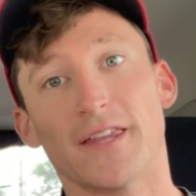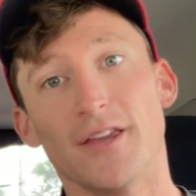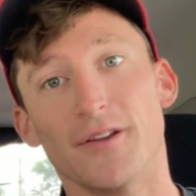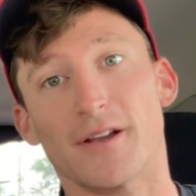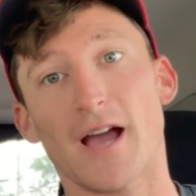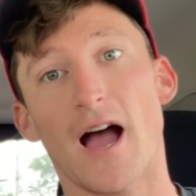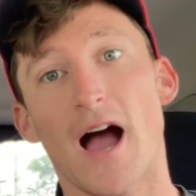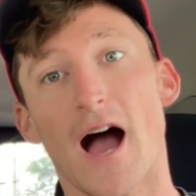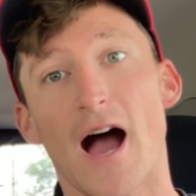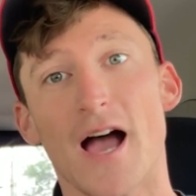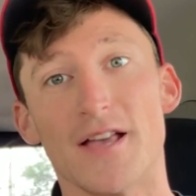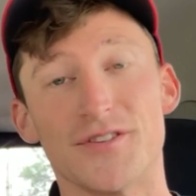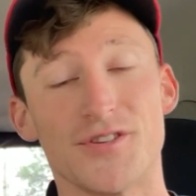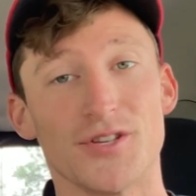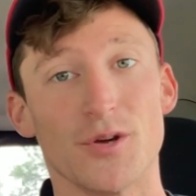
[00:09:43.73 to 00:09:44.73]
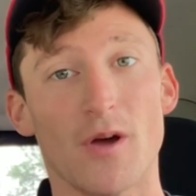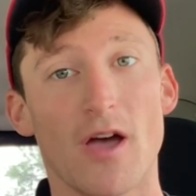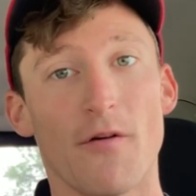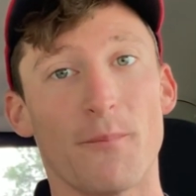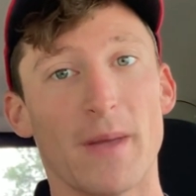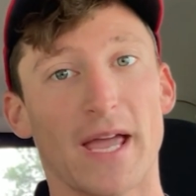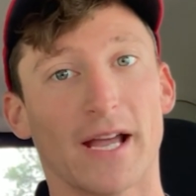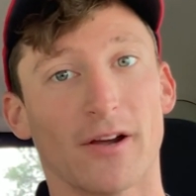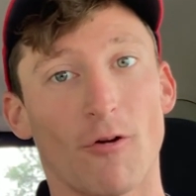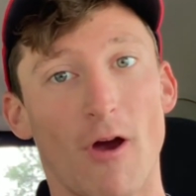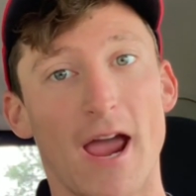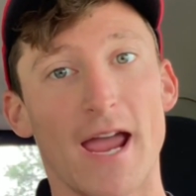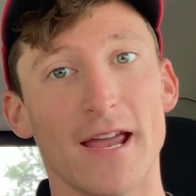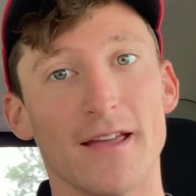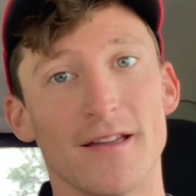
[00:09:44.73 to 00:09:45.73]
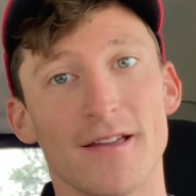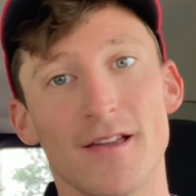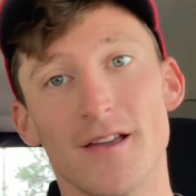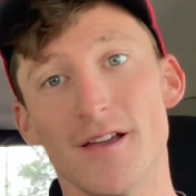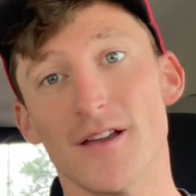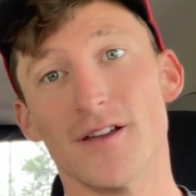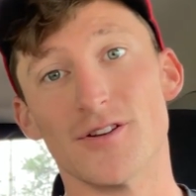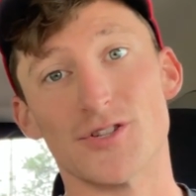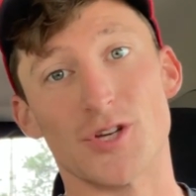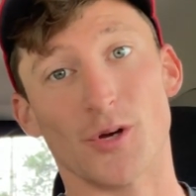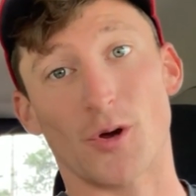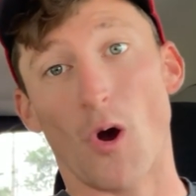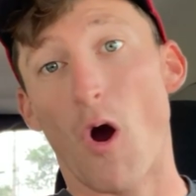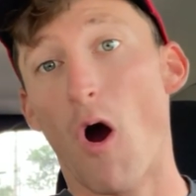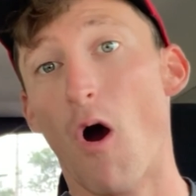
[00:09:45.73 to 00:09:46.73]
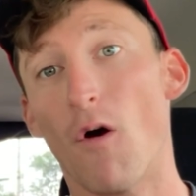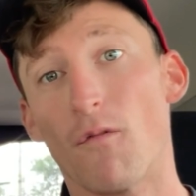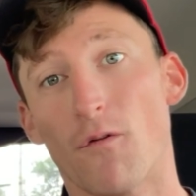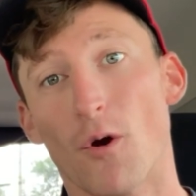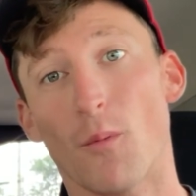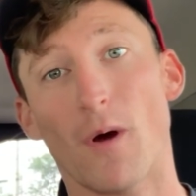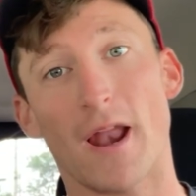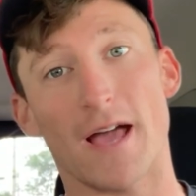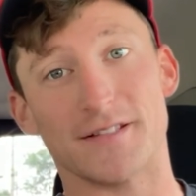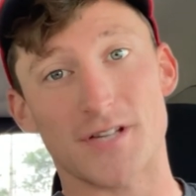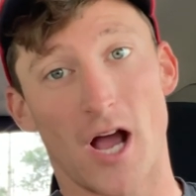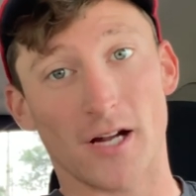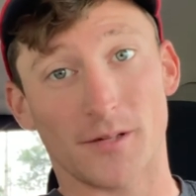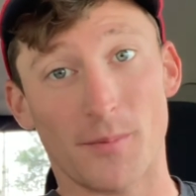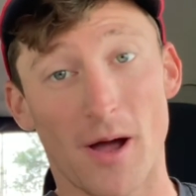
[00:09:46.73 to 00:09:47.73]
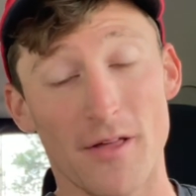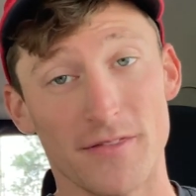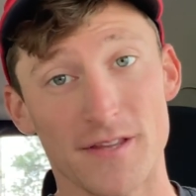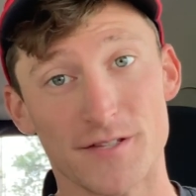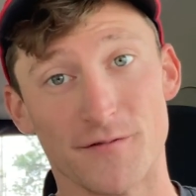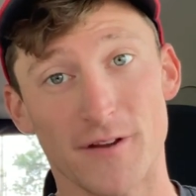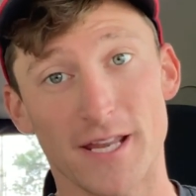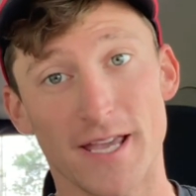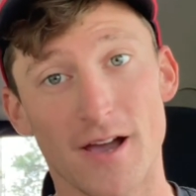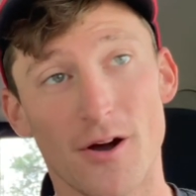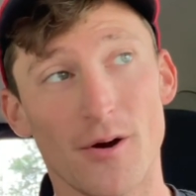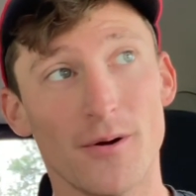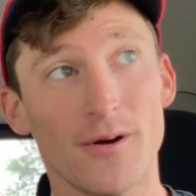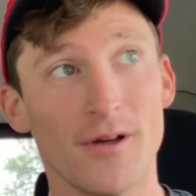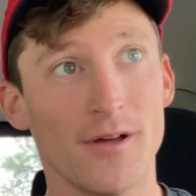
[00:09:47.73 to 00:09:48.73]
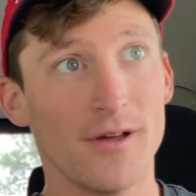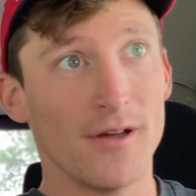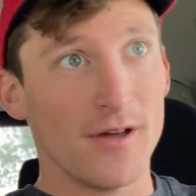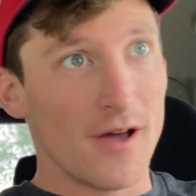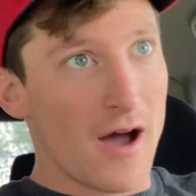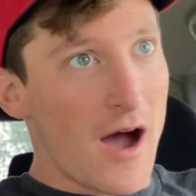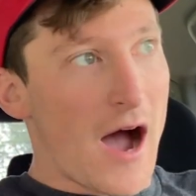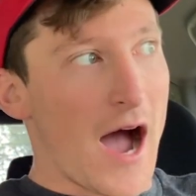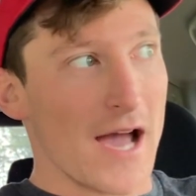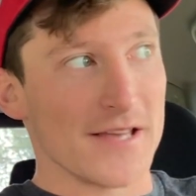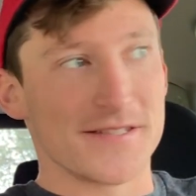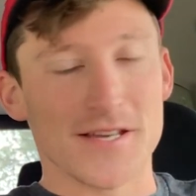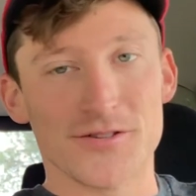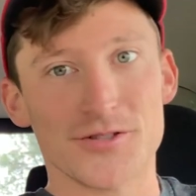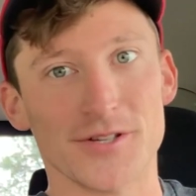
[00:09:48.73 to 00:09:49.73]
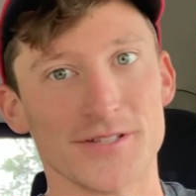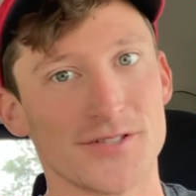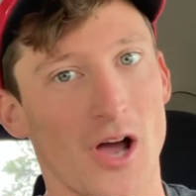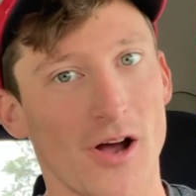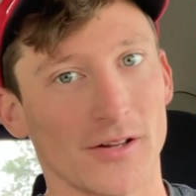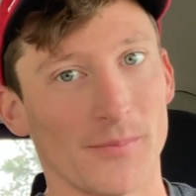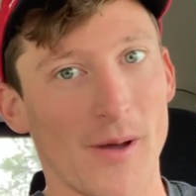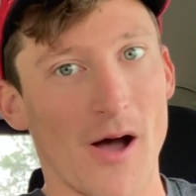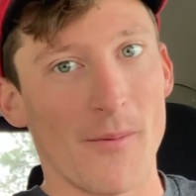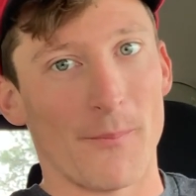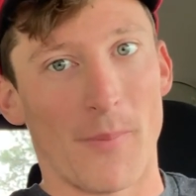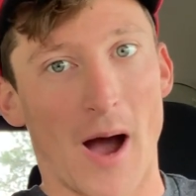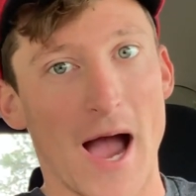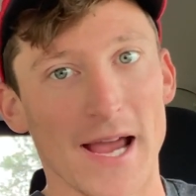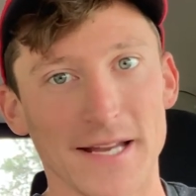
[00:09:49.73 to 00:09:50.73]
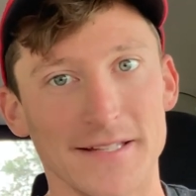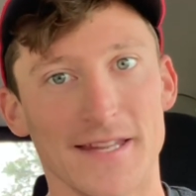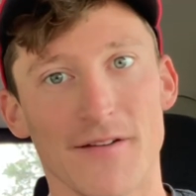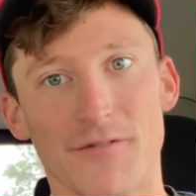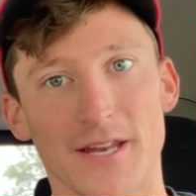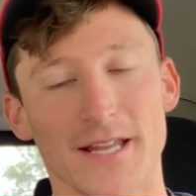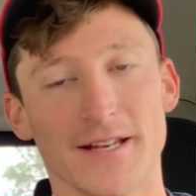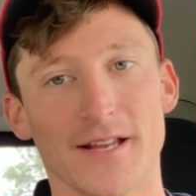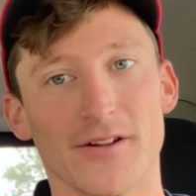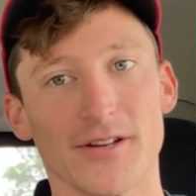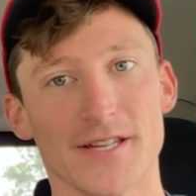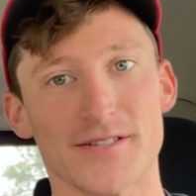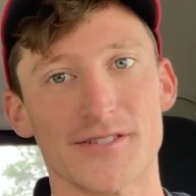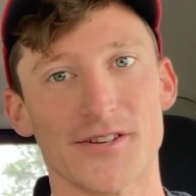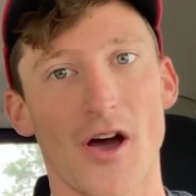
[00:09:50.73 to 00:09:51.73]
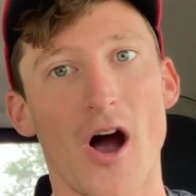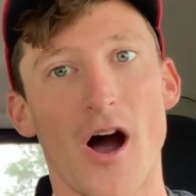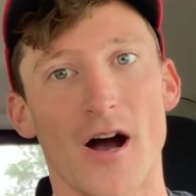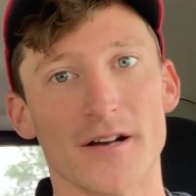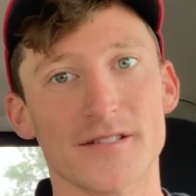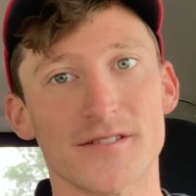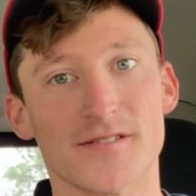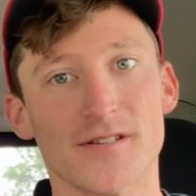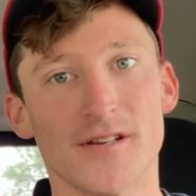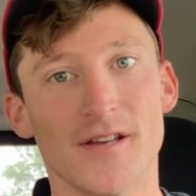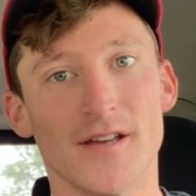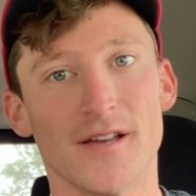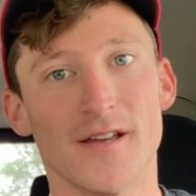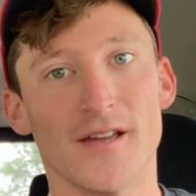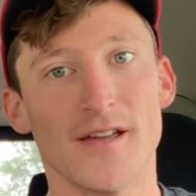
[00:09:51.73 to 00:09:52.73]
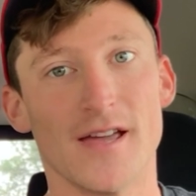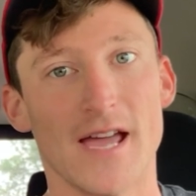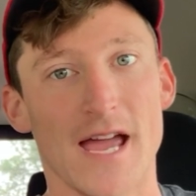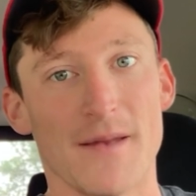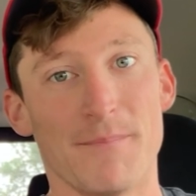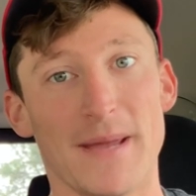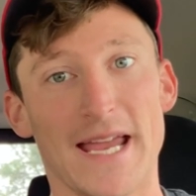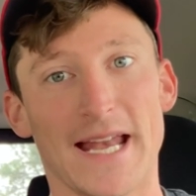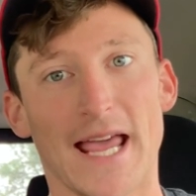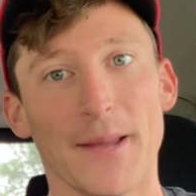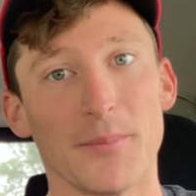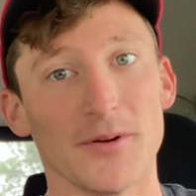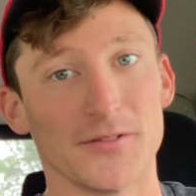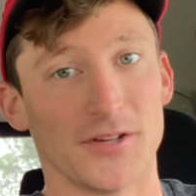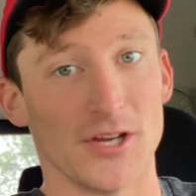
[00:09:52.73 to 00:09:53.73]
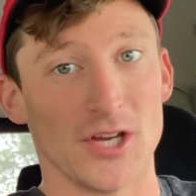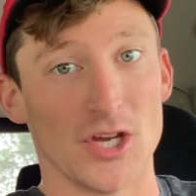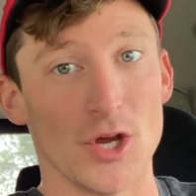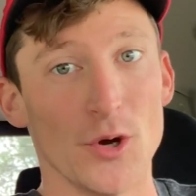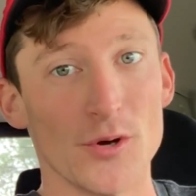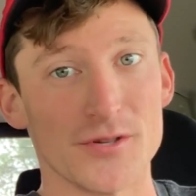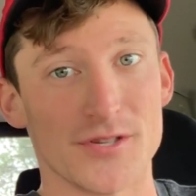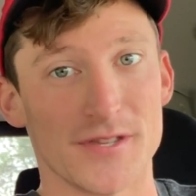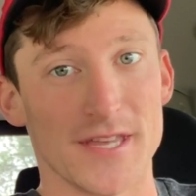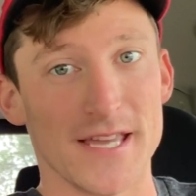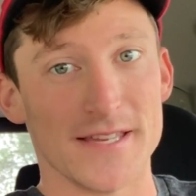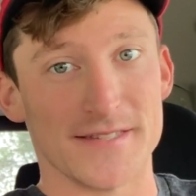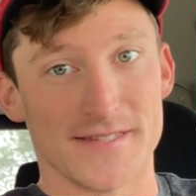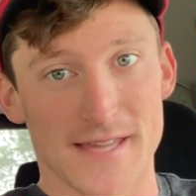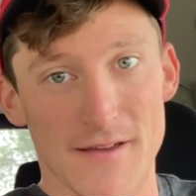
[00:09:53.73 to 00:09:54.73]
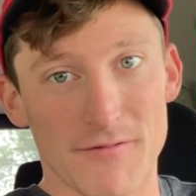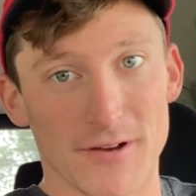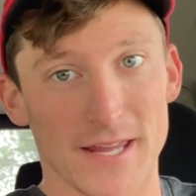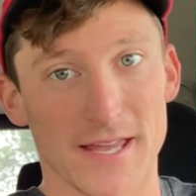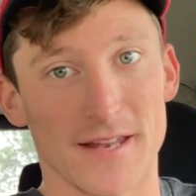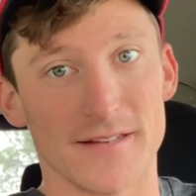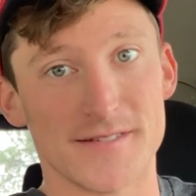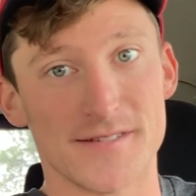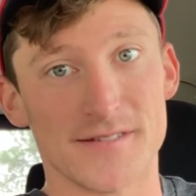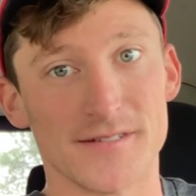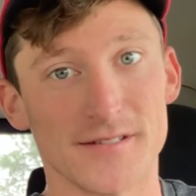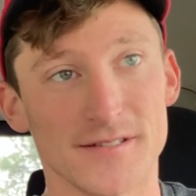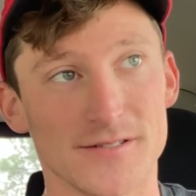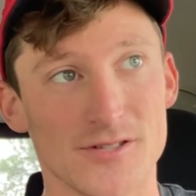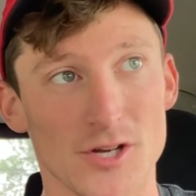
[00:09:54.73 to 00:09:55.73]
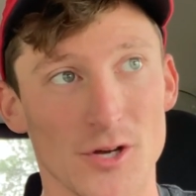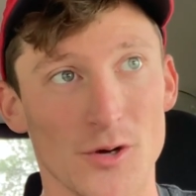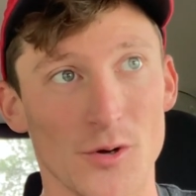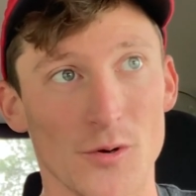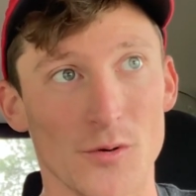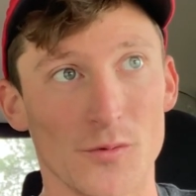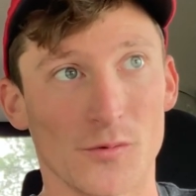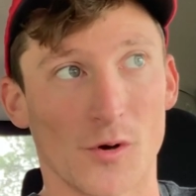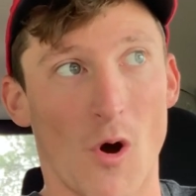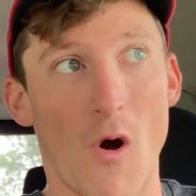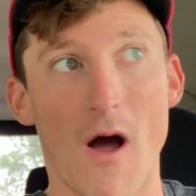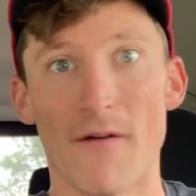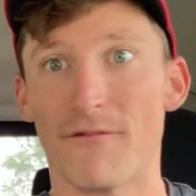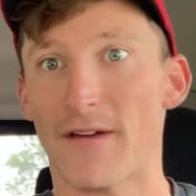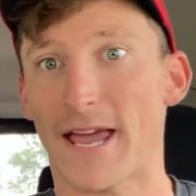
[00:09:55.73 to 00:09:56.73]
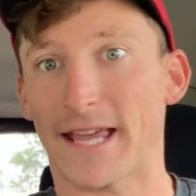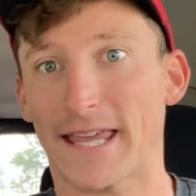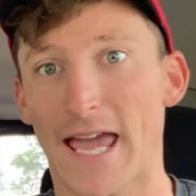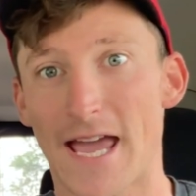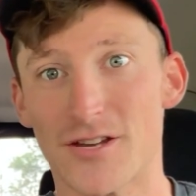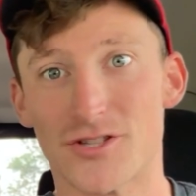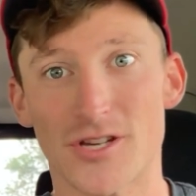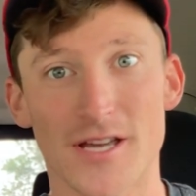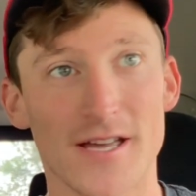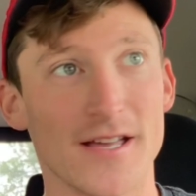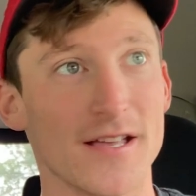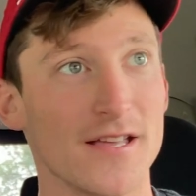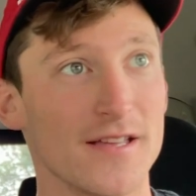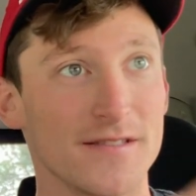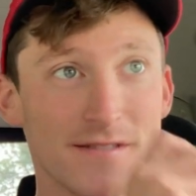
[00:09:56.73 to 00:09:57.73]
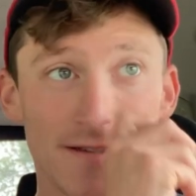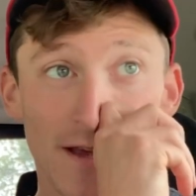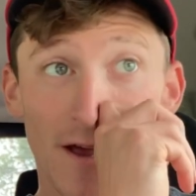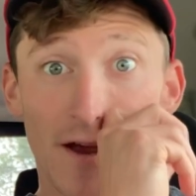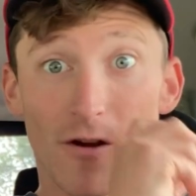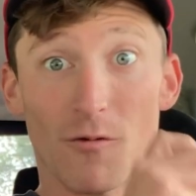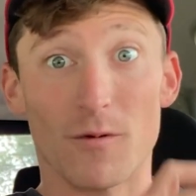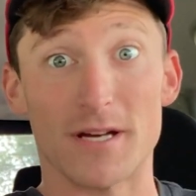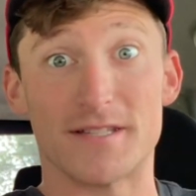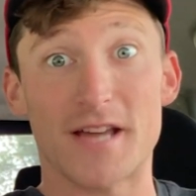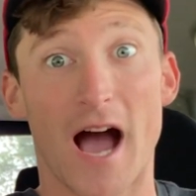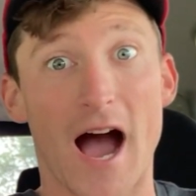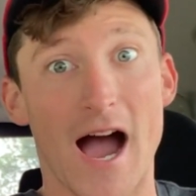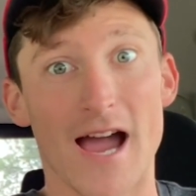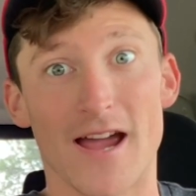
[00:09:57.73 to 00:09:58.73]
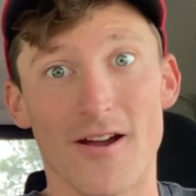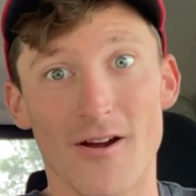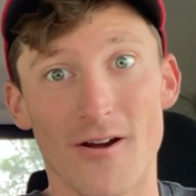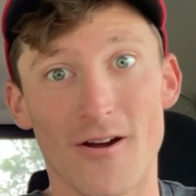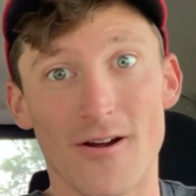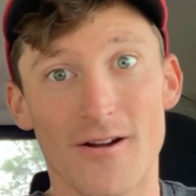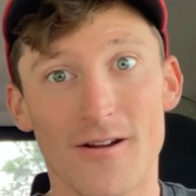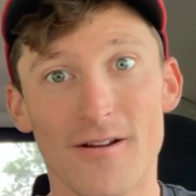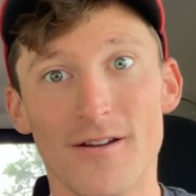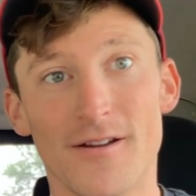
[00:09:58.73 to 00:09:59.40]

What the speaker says: you guys. You have been great. To go over what I talked about in this video, I essentially talked about buying dividend yielding stocks and being able to use these dividends to go on vacations, retire,